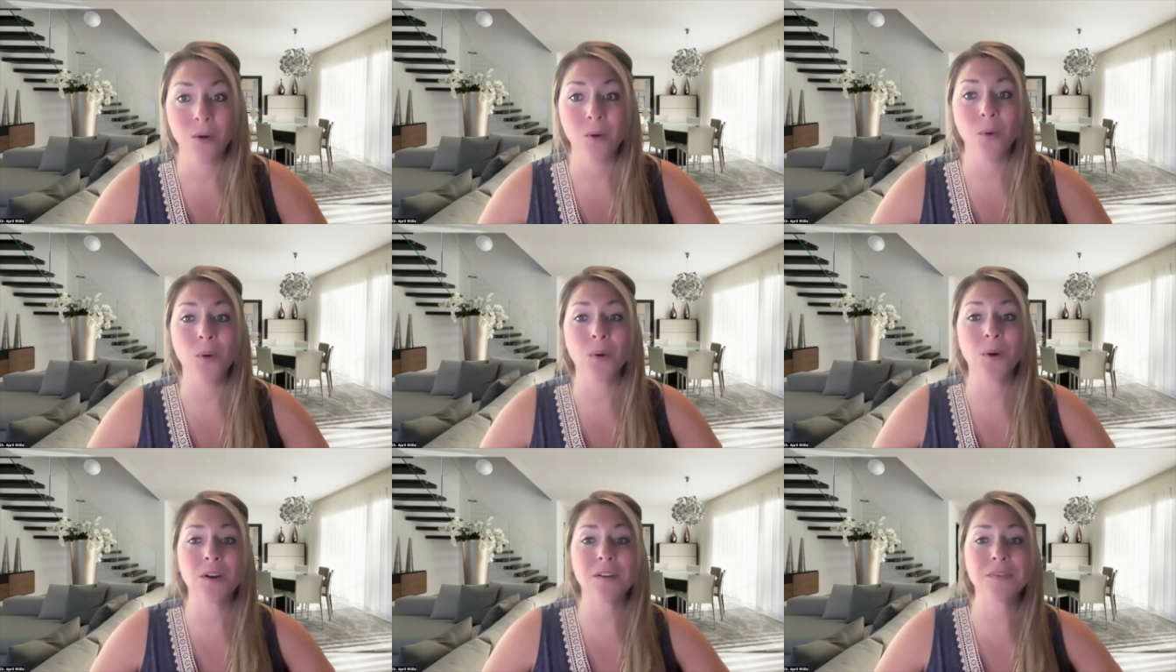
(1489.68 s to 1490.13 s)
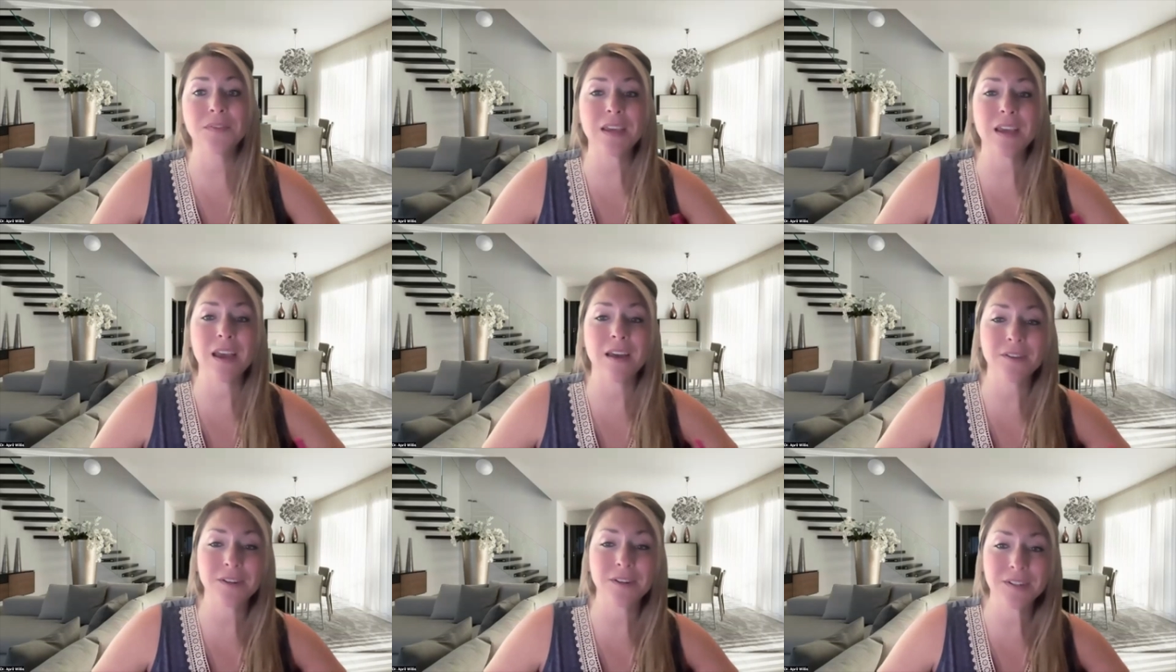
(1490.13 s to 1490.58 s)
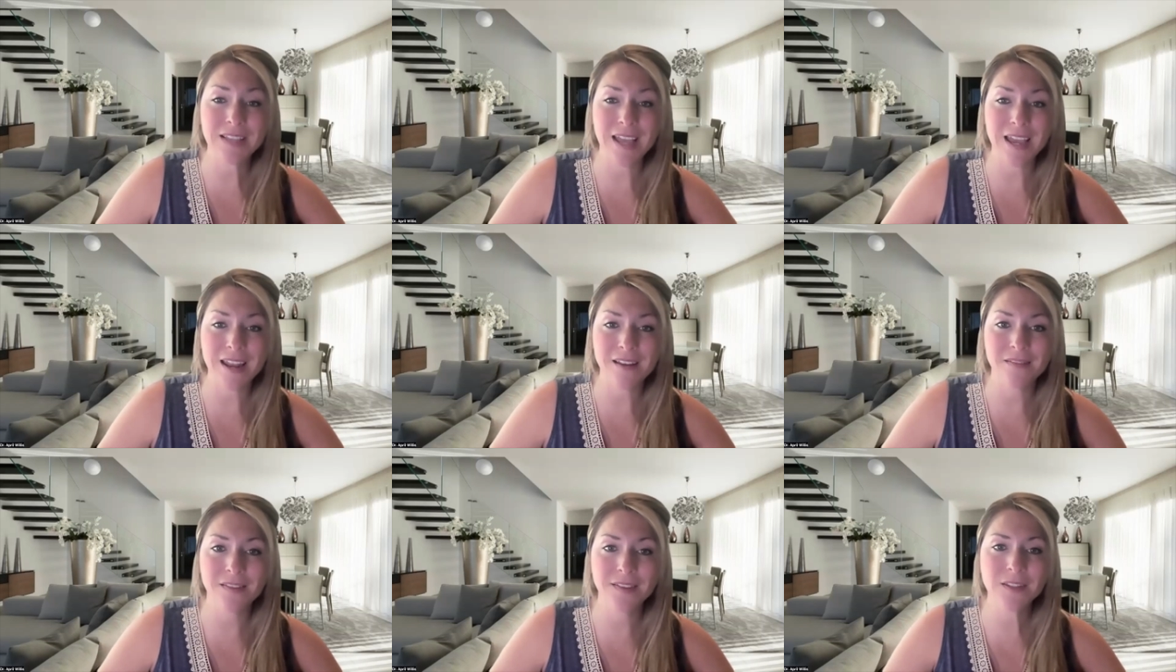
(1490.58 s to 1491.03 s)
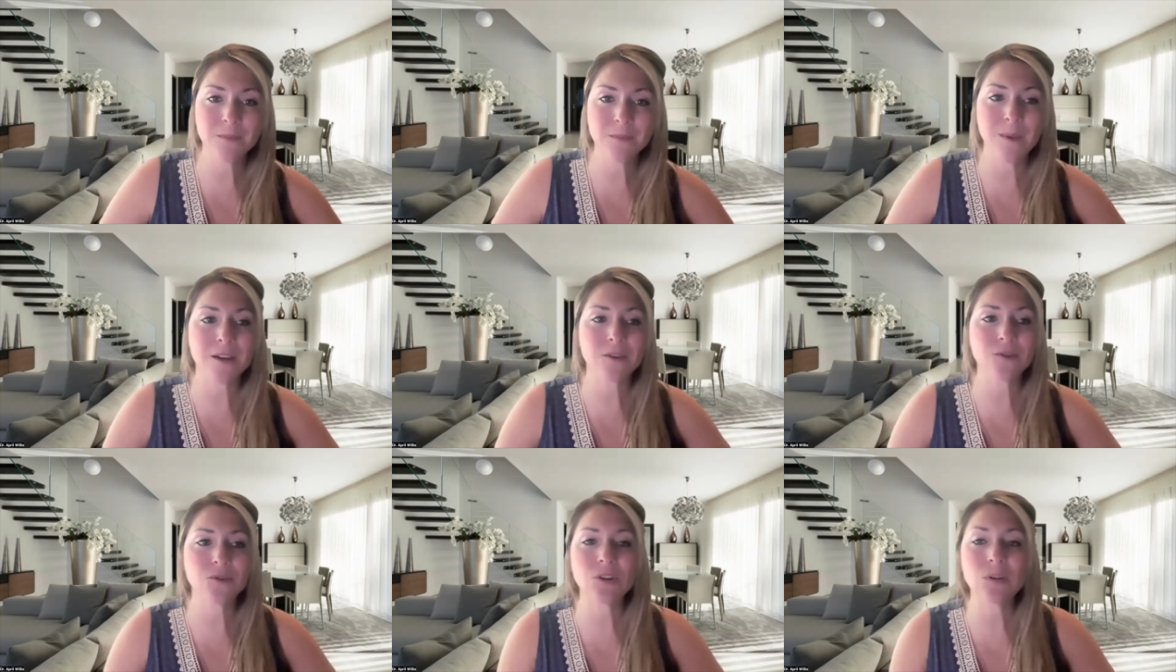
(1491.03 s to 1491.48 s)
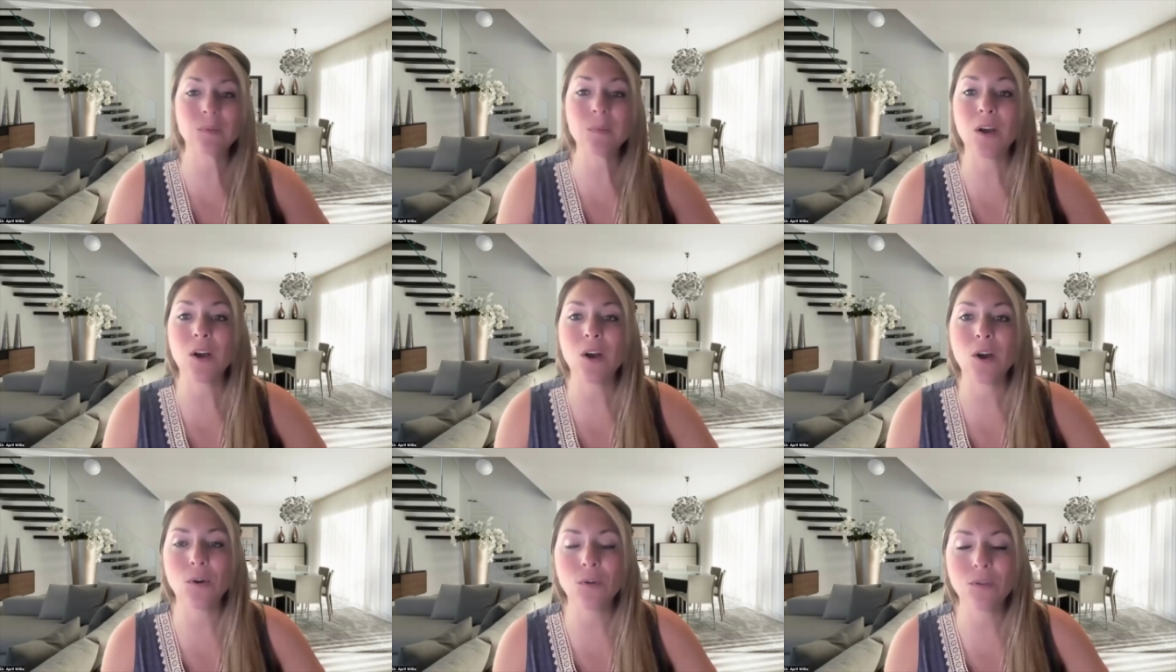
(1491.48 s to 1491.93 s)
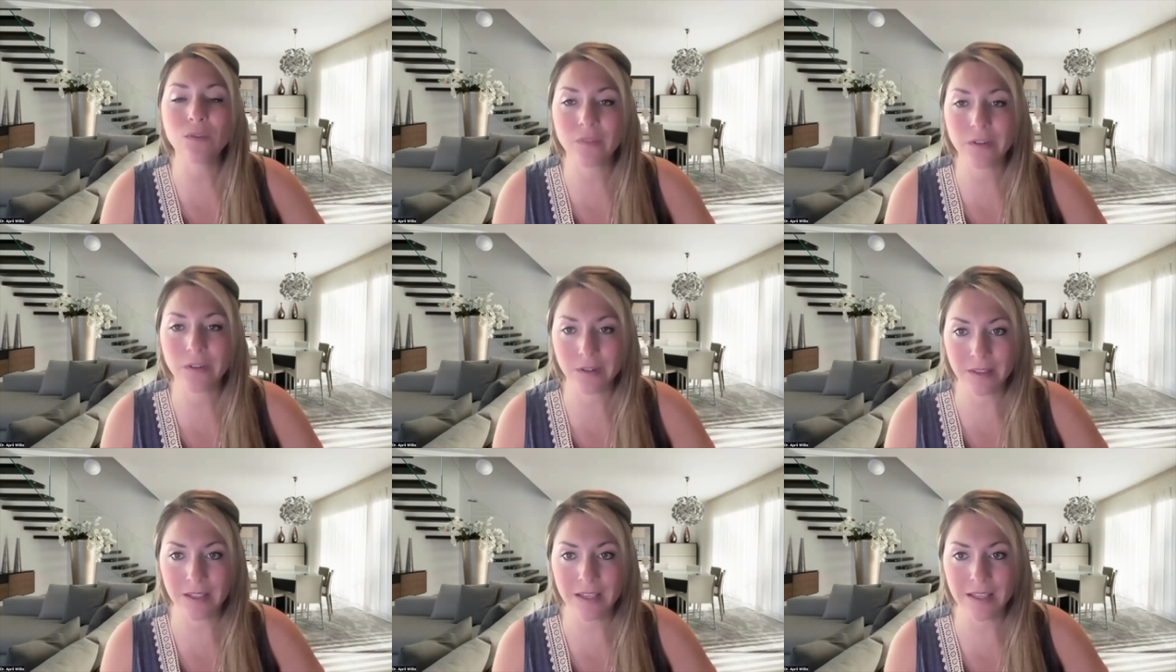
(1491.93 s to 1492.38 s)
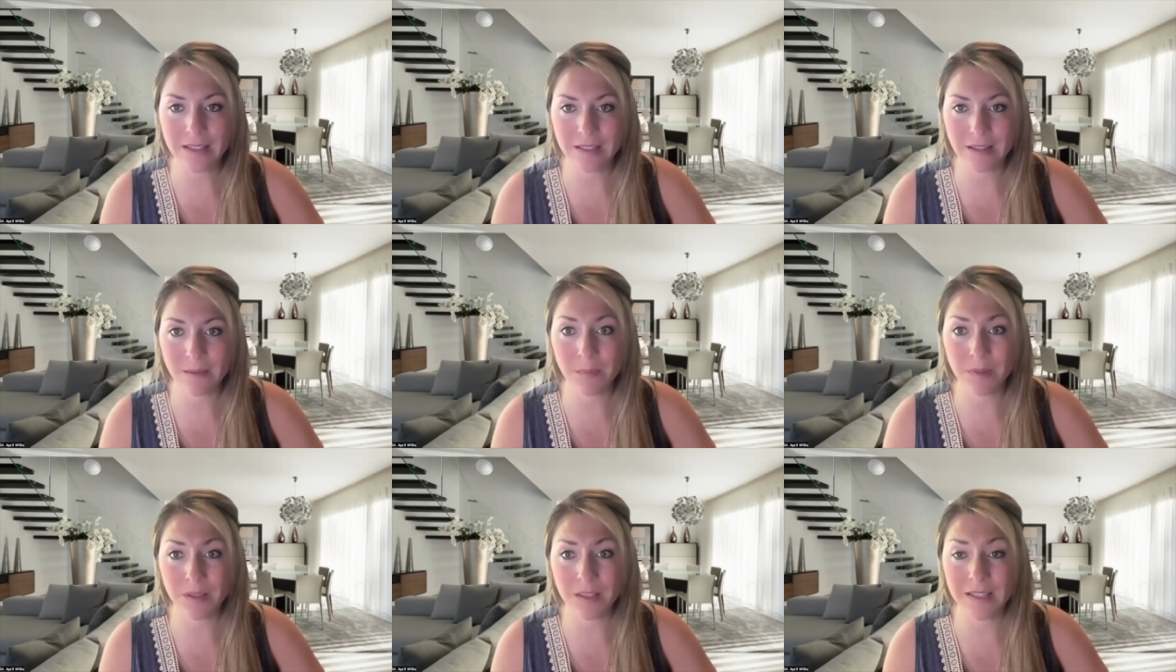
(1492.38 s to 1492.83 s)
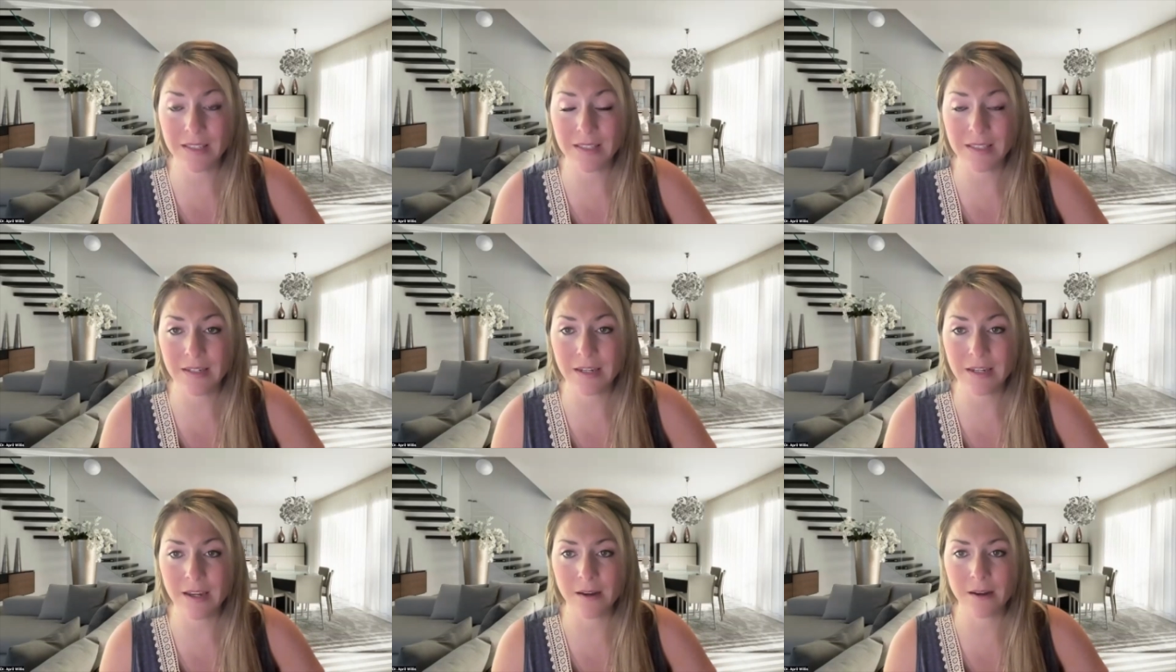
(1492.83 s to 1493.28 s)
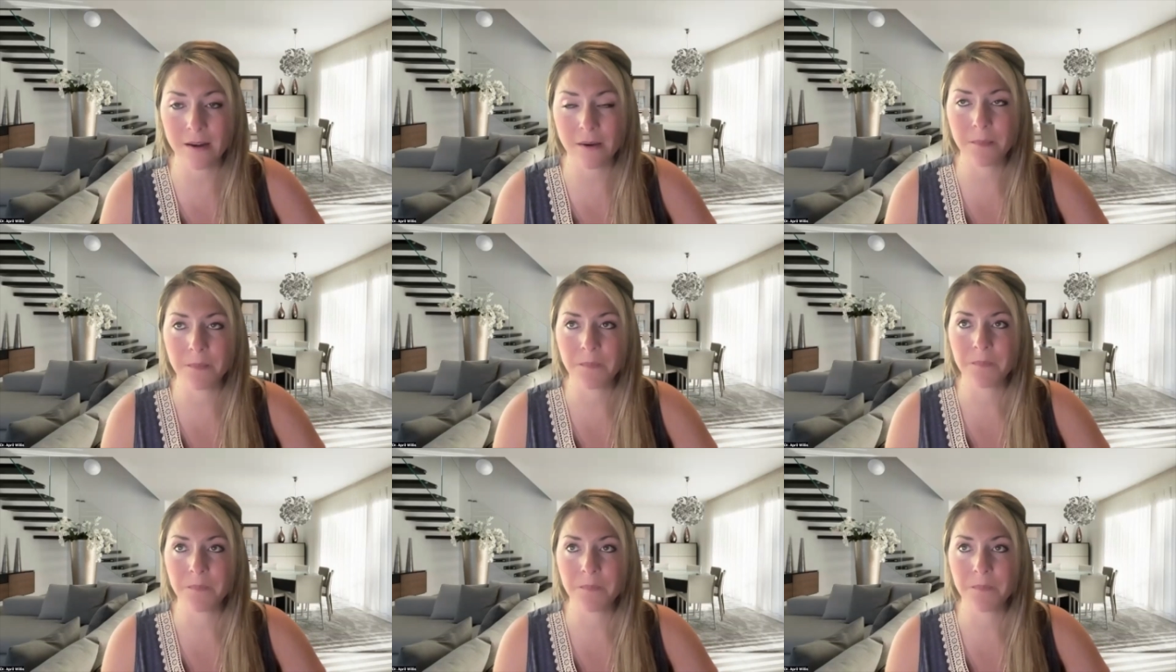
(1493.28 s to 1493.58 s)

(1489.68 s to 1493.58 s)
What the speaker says: or on the other side of the spectrum, overly simplistic.